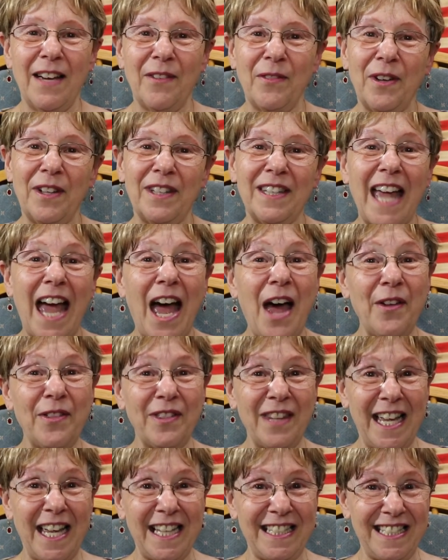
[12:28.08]
Well, now
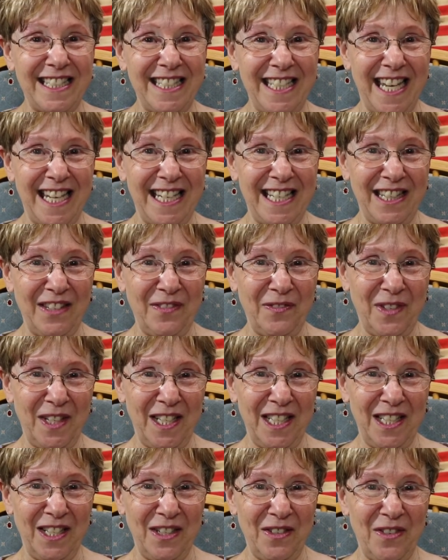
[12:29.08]
that's the end of the
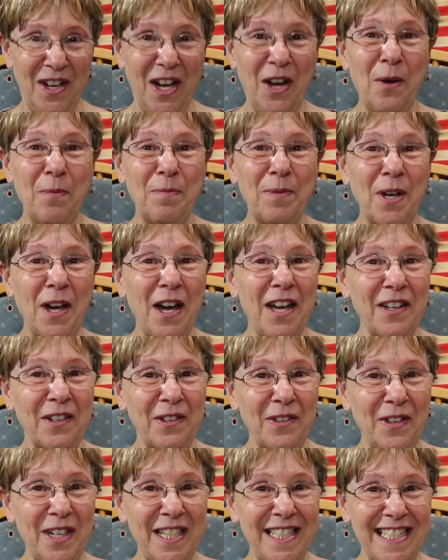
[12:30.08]
video. I hope you had a
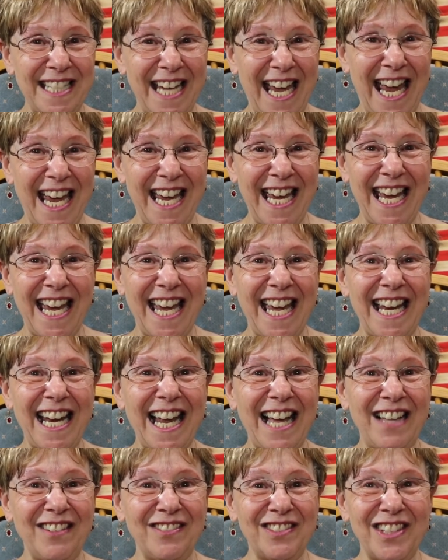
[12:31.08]
great day,
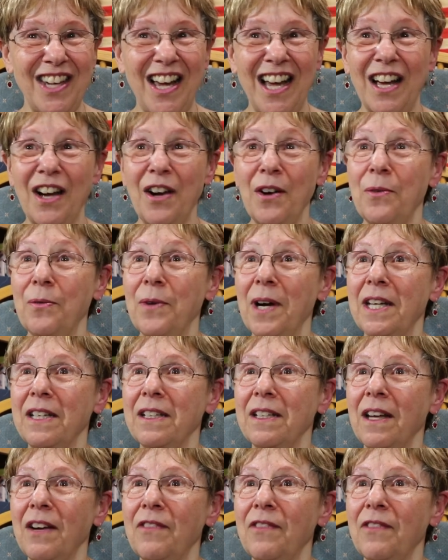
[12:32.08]
and I'll talk. Oh, what?